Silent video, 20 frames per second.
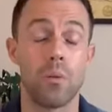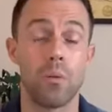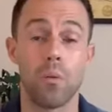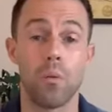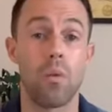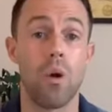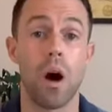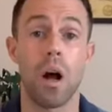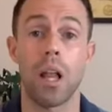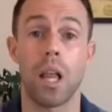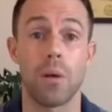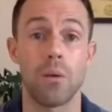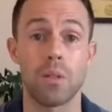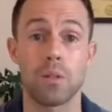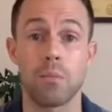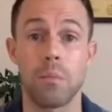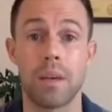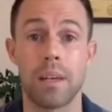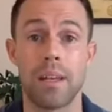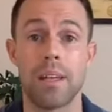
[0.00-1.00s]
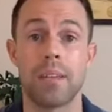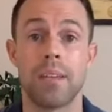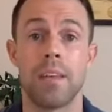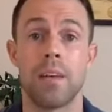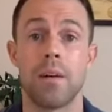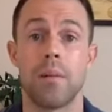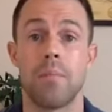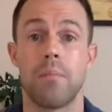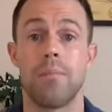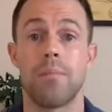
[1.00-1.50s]
while I was making
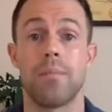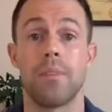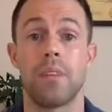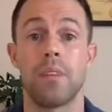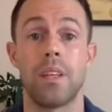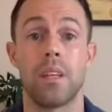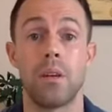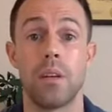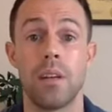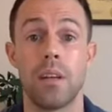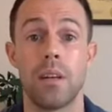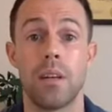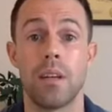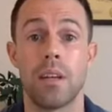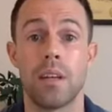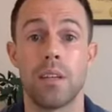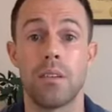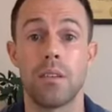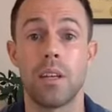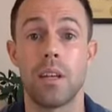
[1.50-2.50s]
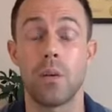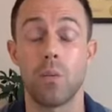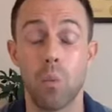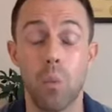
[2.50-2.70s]
them, it